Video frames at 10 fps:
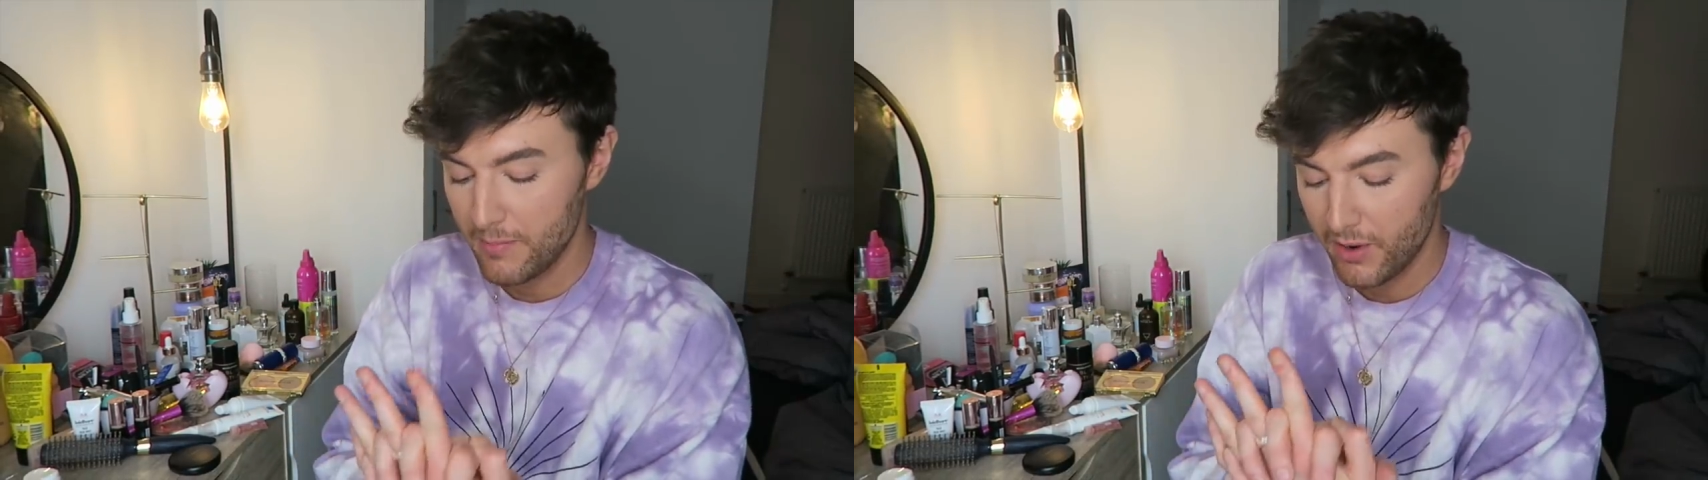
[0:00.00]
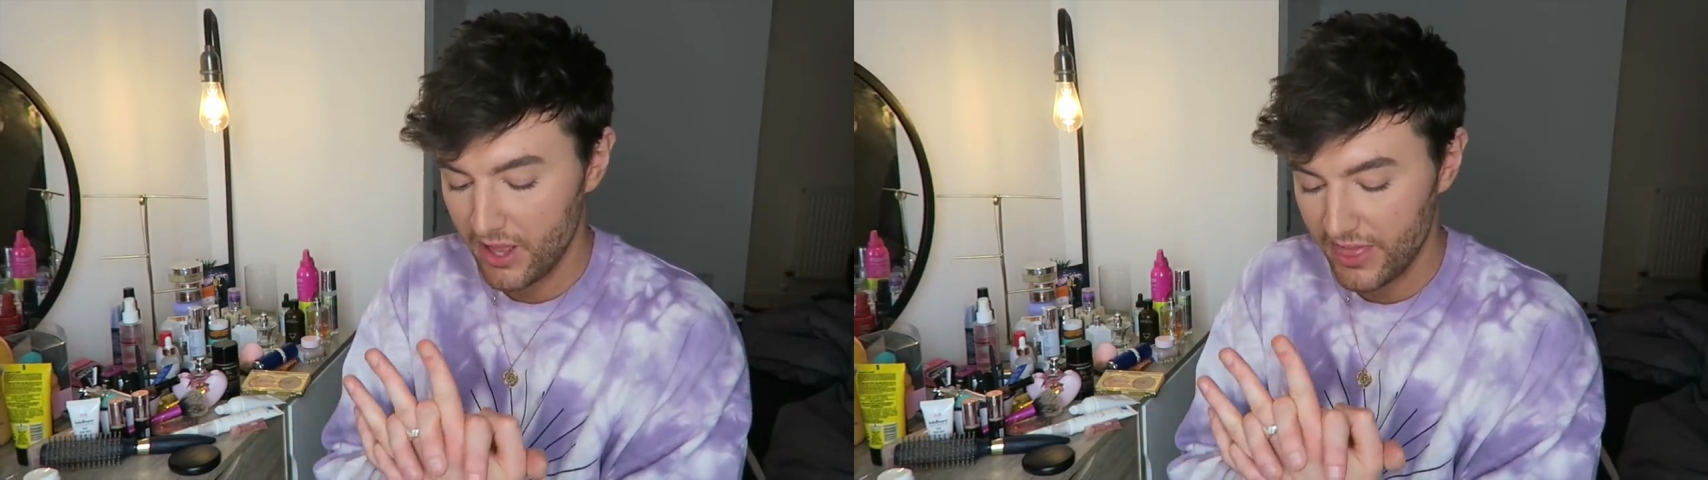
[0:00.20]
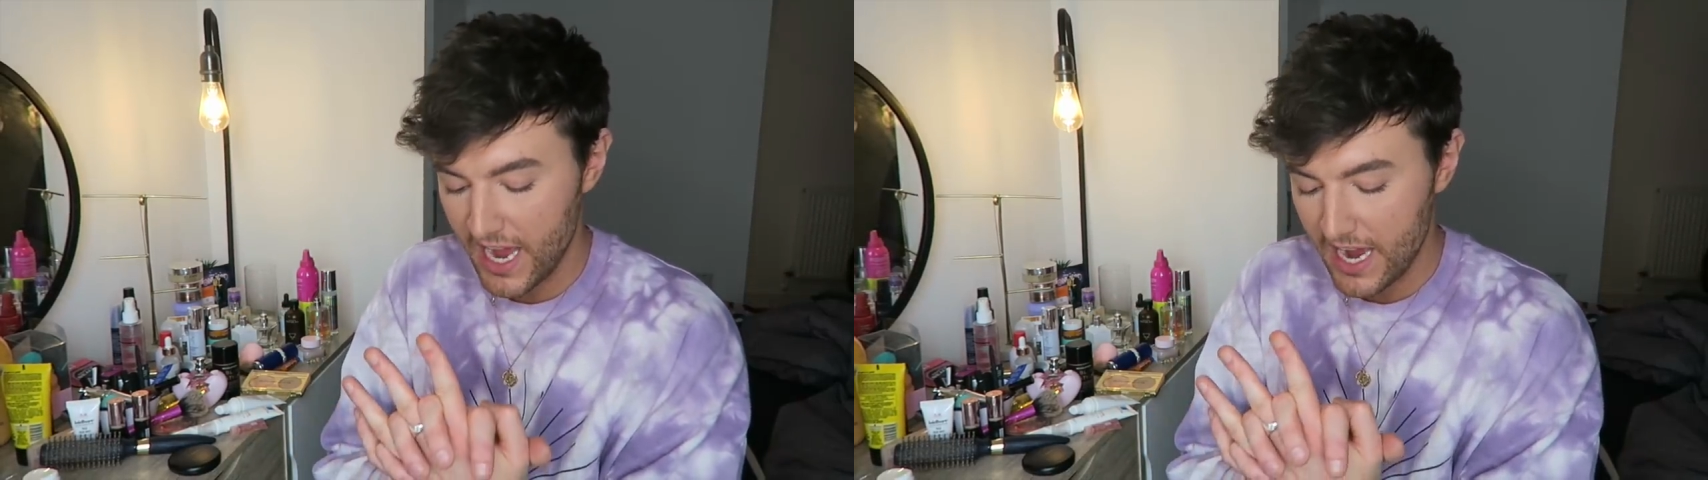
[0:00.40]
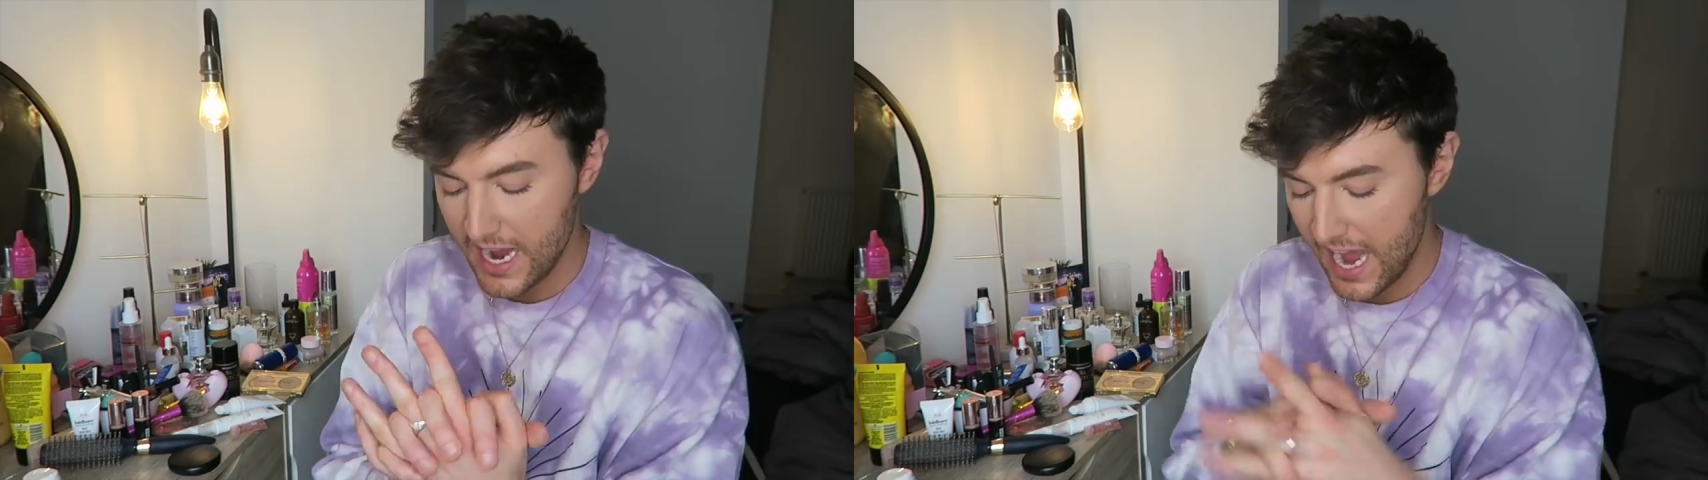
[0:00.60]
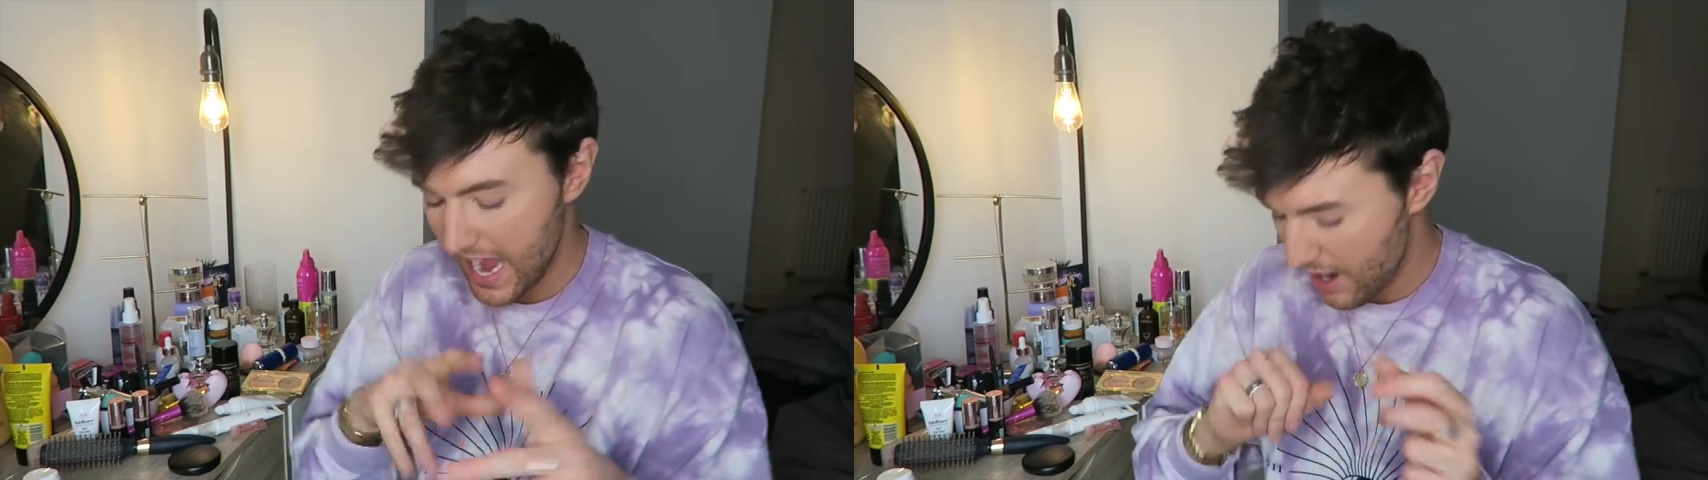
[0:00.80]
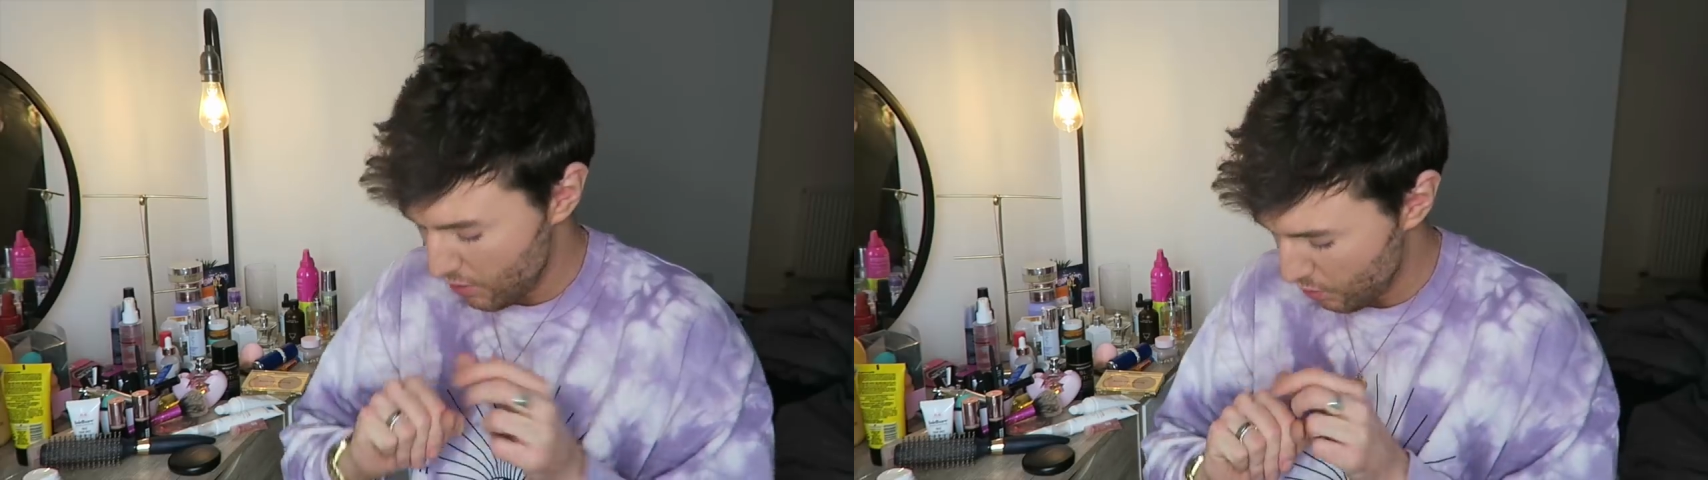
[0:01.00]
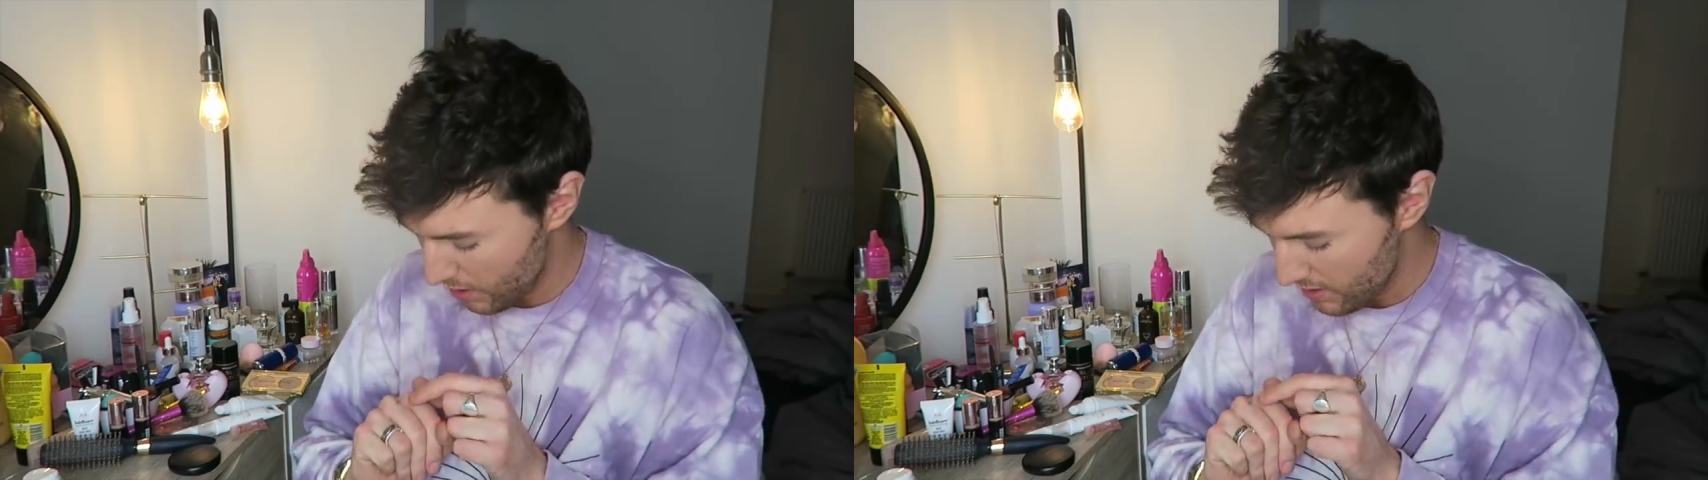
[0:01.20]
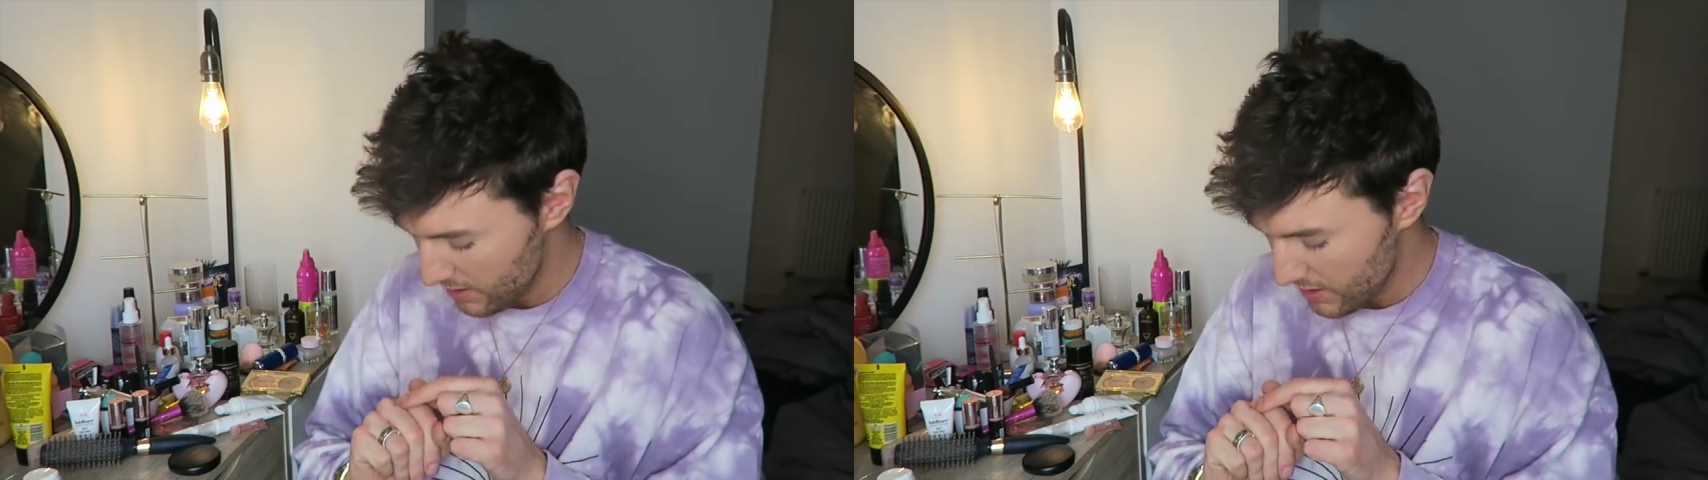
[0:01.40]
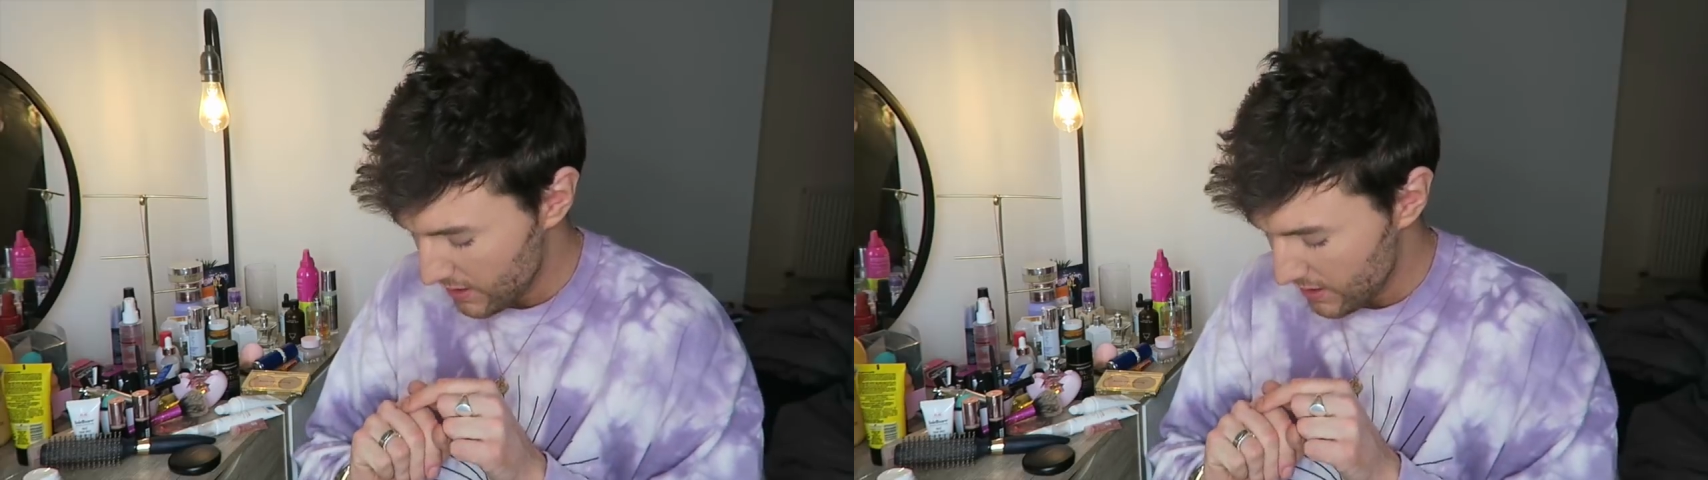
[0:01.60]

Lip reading: And by that, ow,